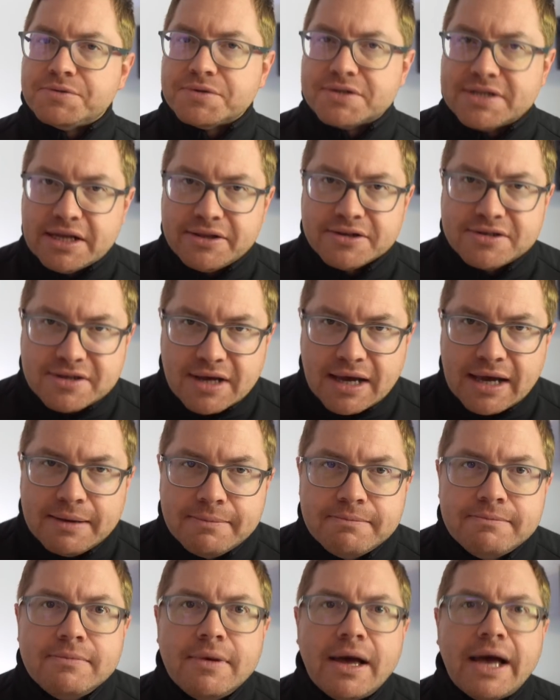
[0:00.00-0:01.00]
will stay the
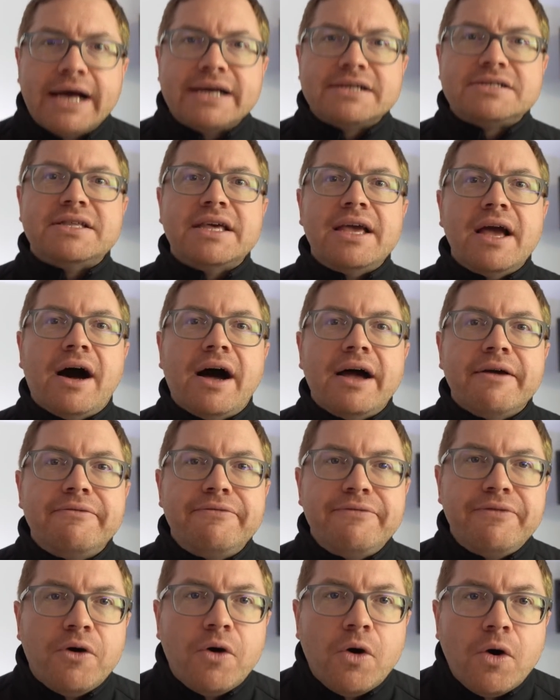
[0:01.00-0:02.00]
same as the
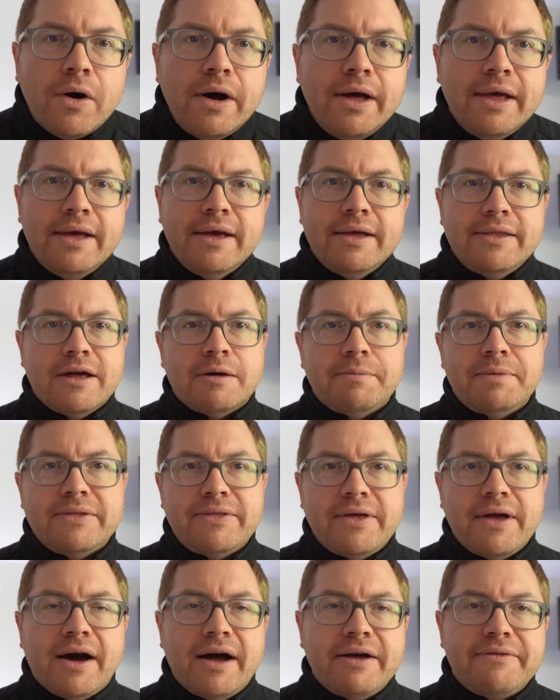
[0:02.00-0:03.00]
i4. There'll be
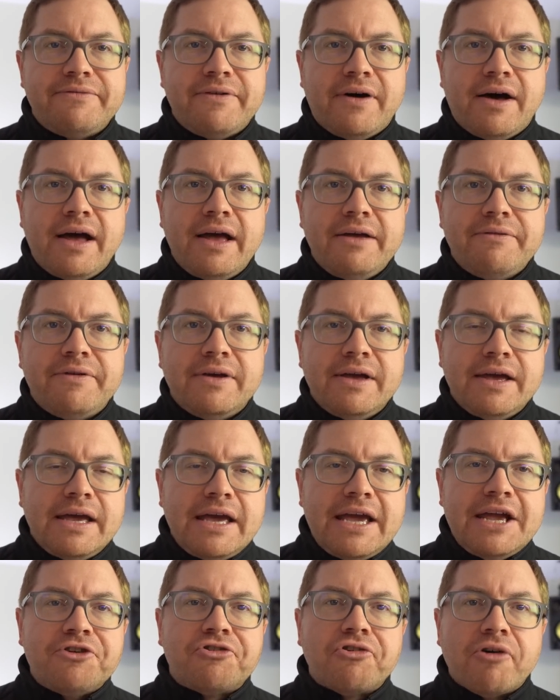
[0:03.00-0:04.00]
the i5
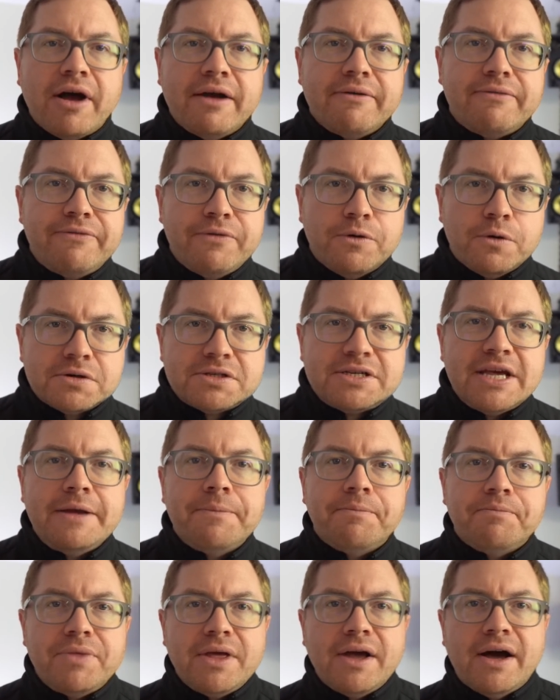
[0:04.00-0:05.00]
eDrive
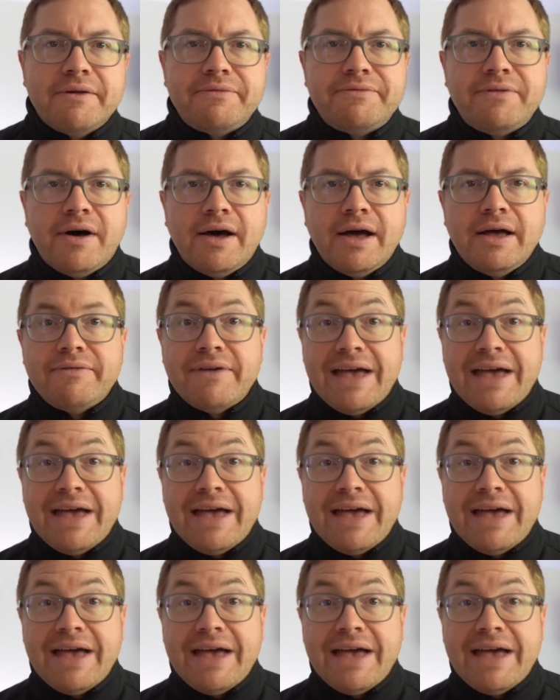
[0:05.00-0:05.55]
40, the i5